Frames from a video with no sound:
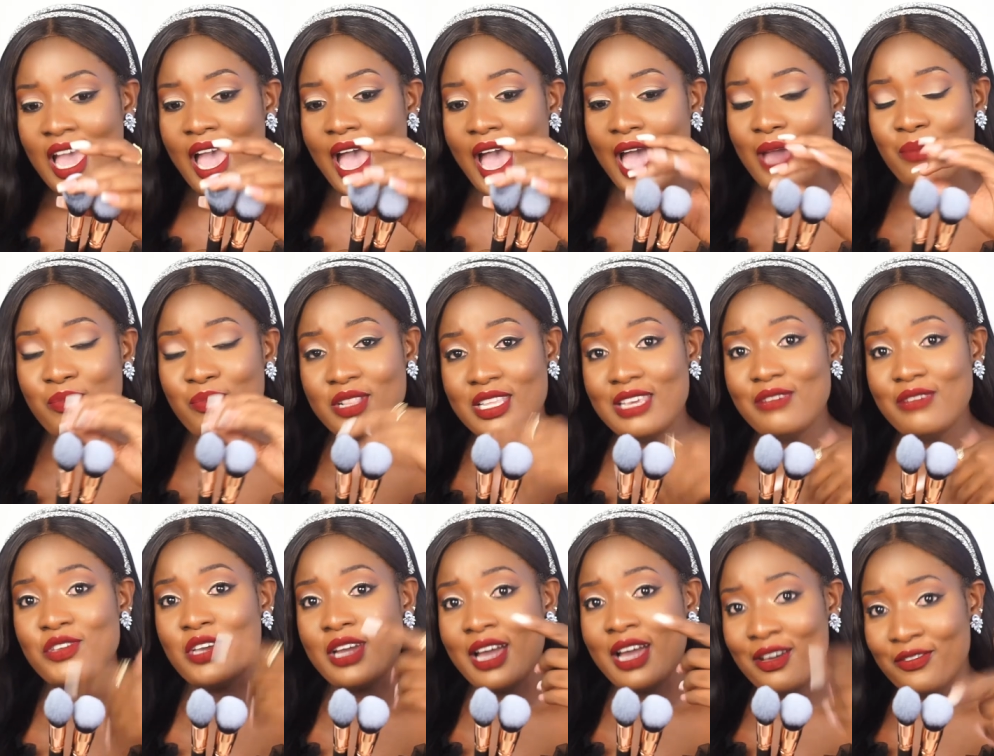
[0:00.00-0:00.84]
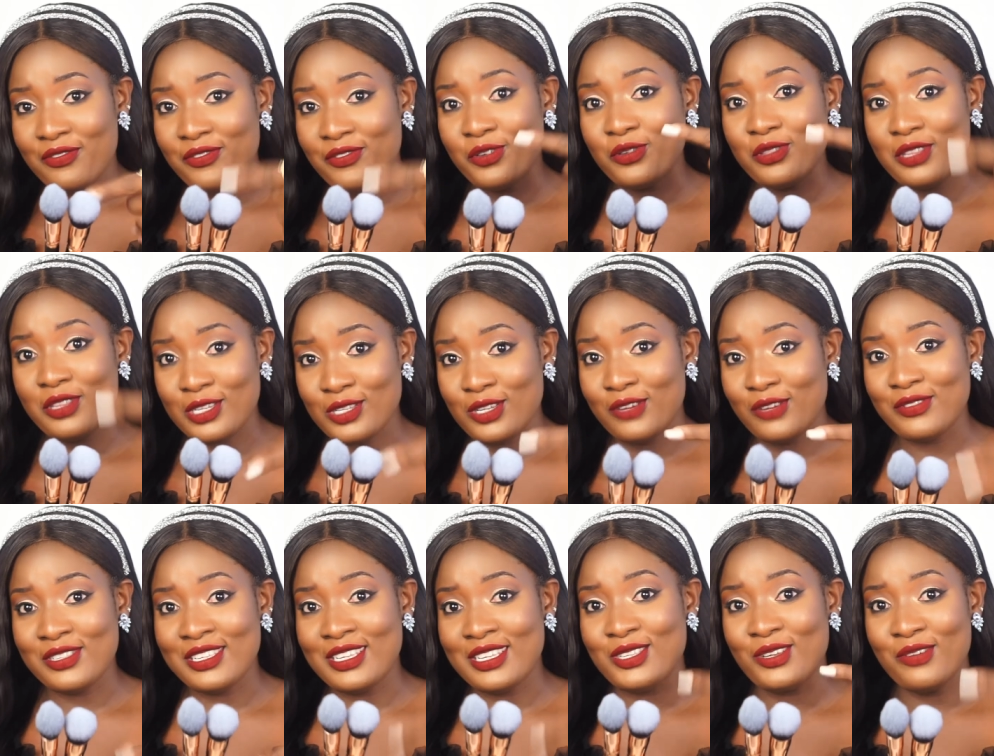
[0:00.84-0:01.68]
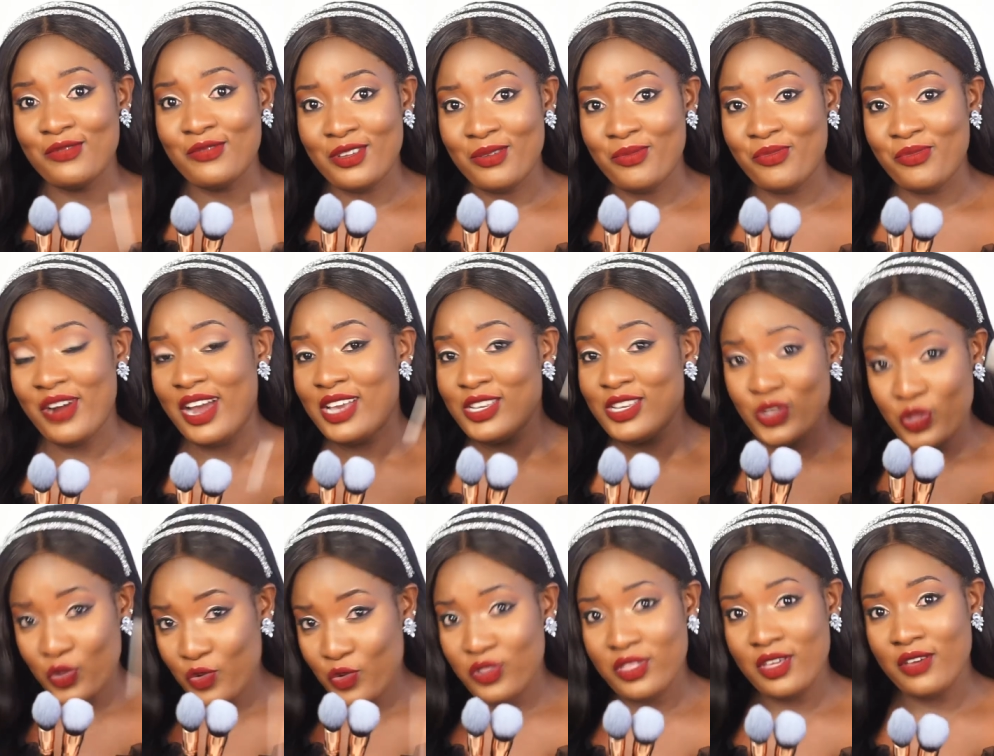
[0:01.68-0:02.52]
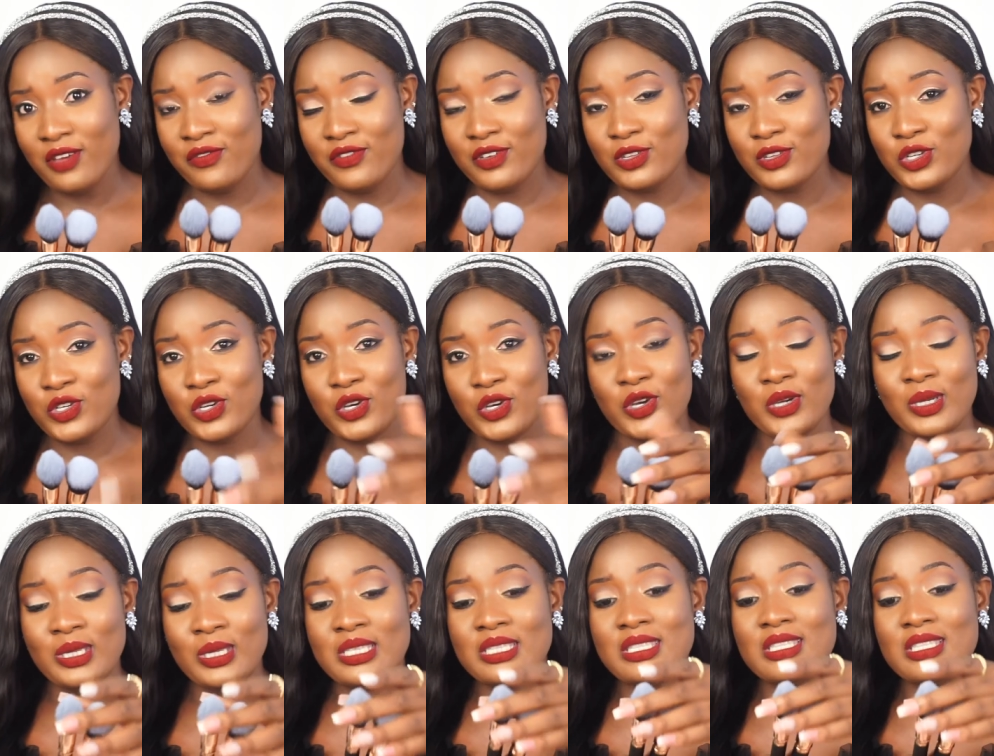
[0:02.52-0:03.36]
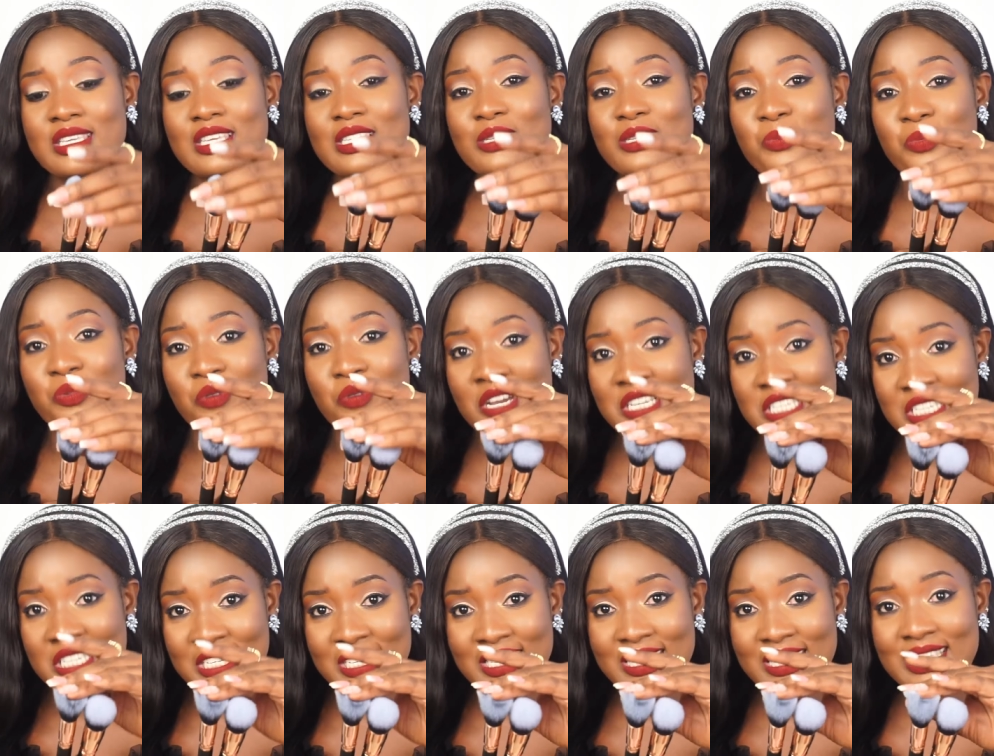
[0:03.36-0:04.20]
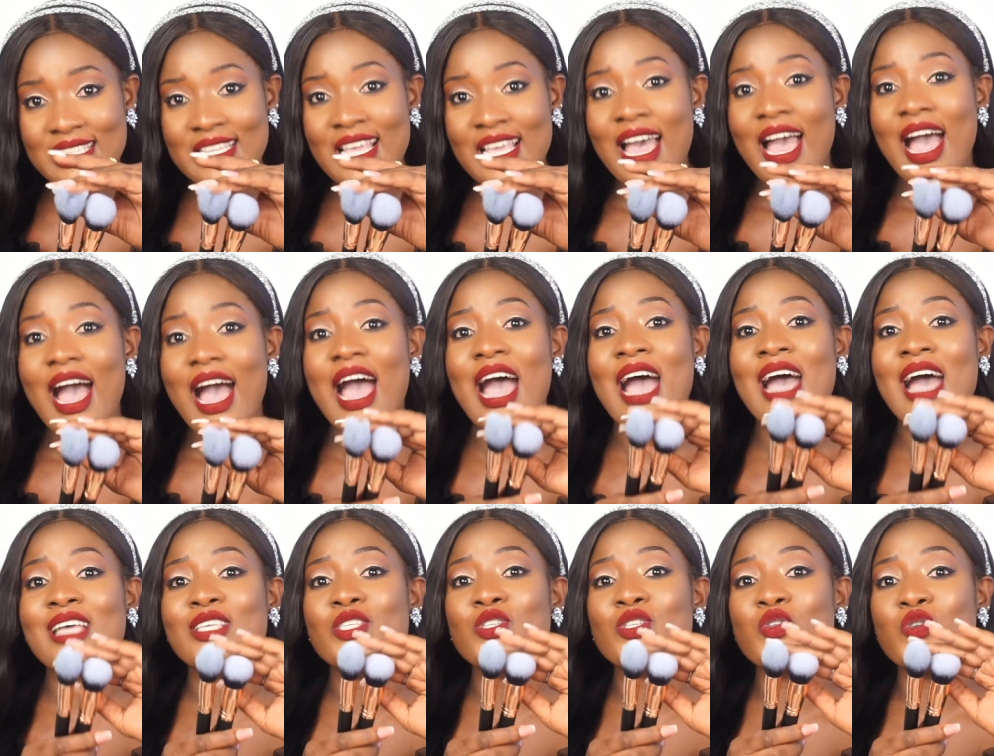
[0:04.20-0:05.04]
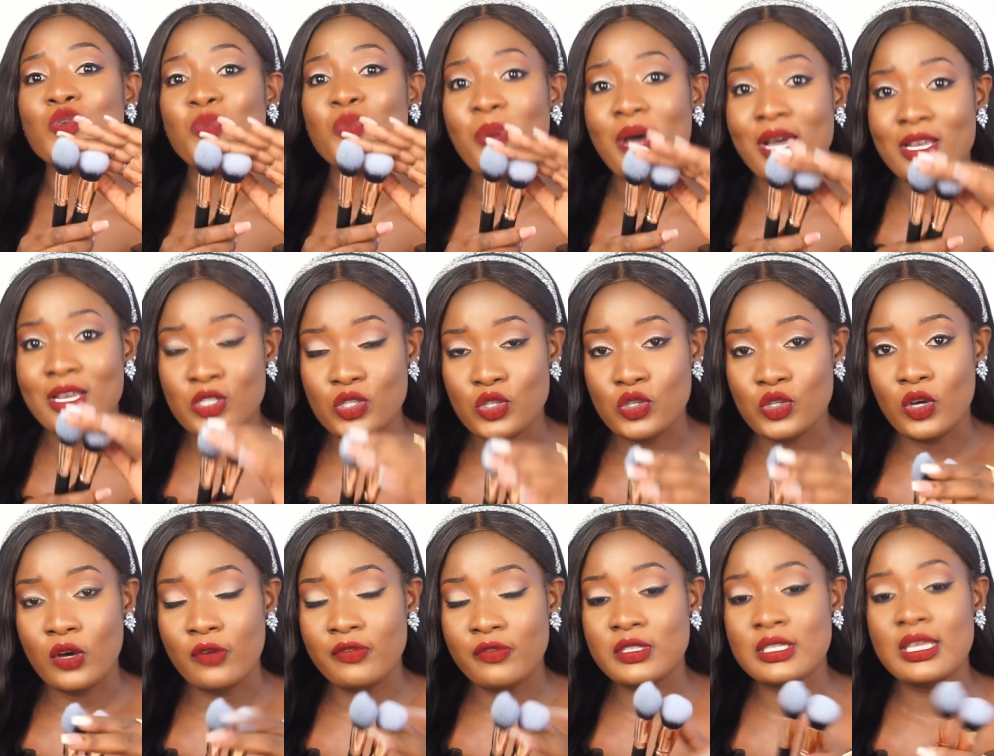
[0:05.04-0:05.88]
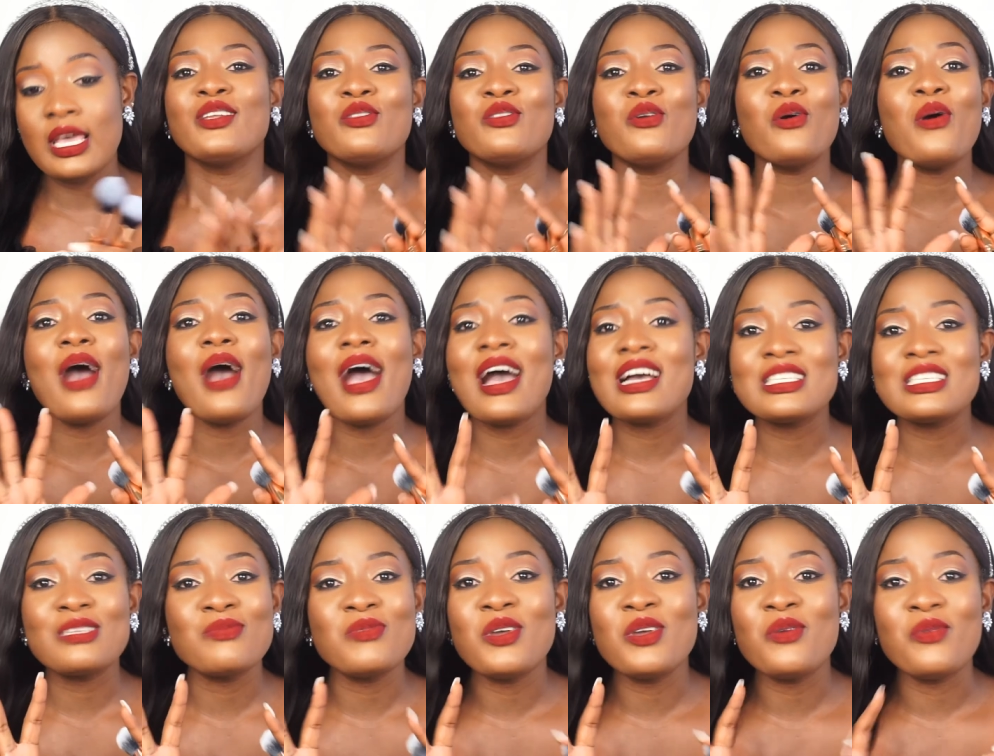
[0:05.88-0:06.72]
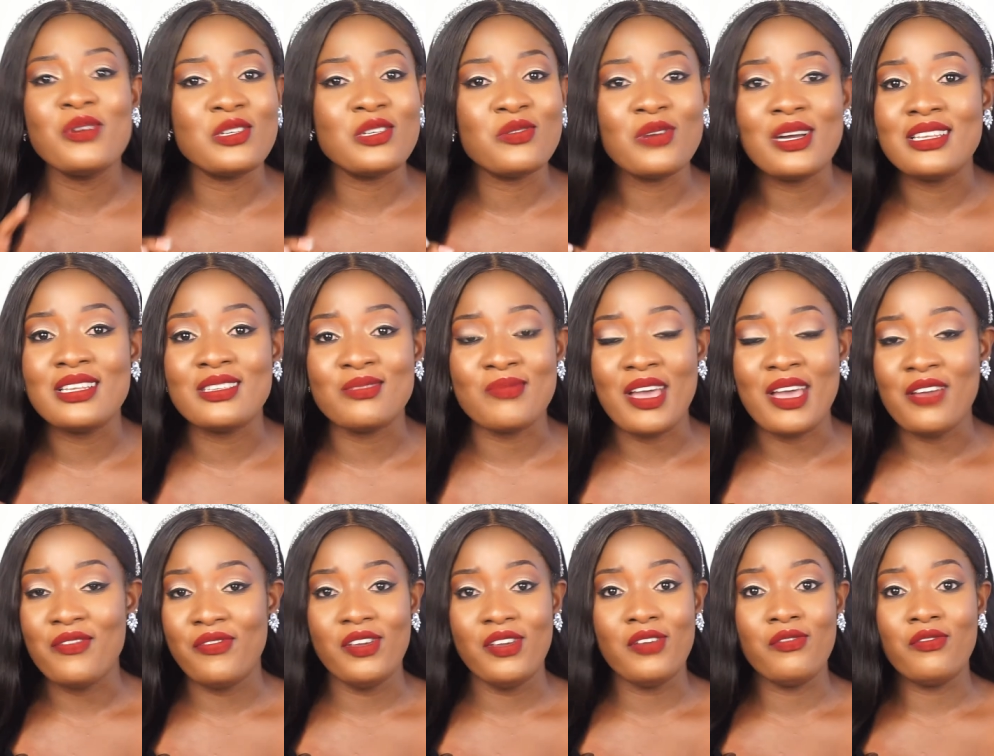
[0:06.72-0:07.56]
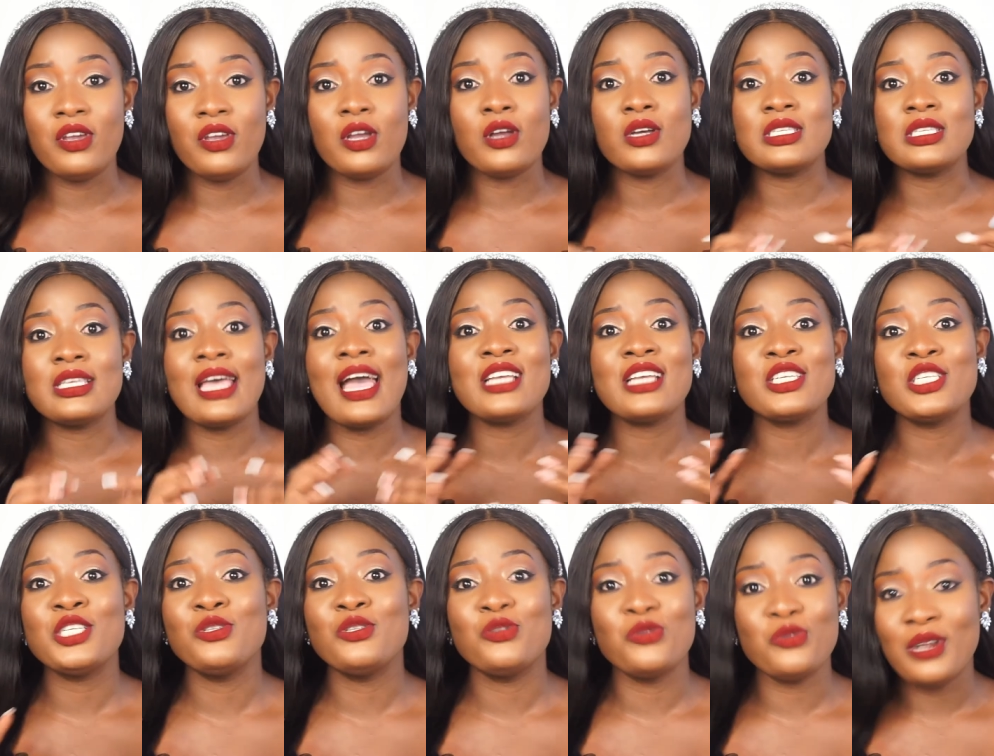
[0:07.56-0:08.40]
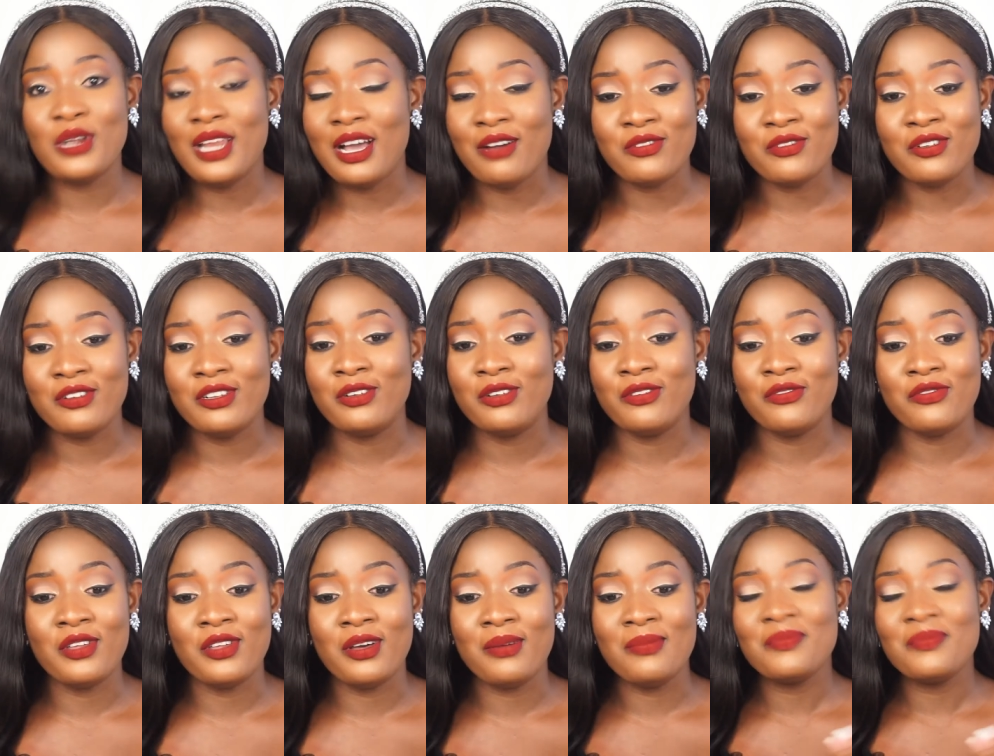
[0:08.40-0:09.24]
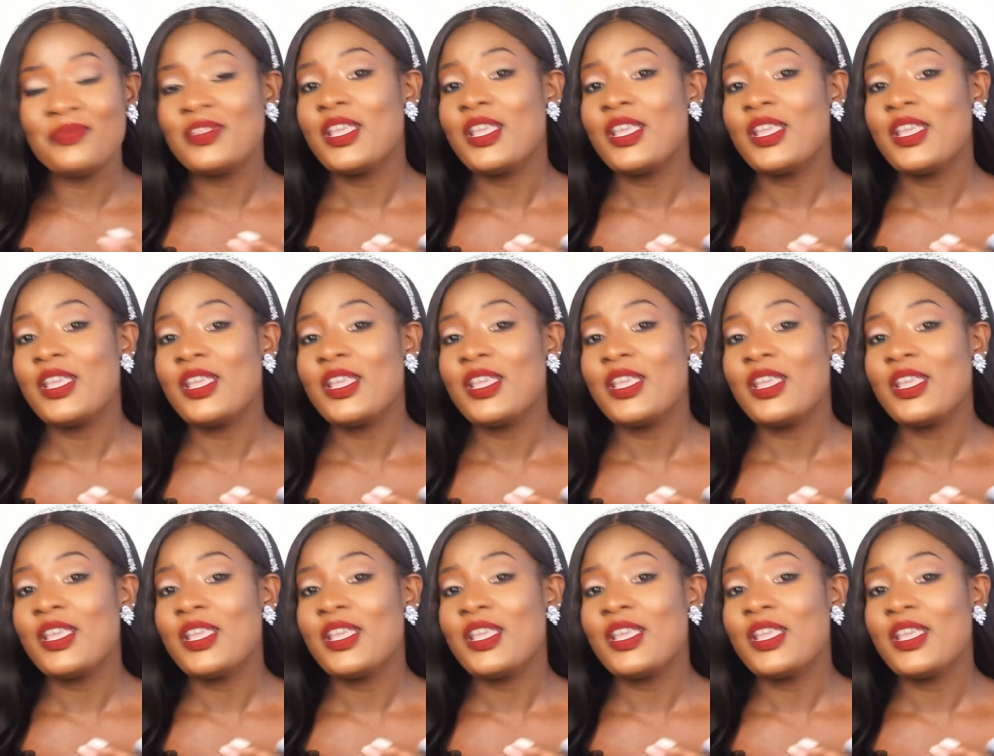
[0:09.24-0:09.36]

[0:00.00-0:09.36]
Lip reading: I believe you can feel the softness of the brush through the video because these brushes are super soft. Don't ask me which one is my favorite because I actually do love all of them.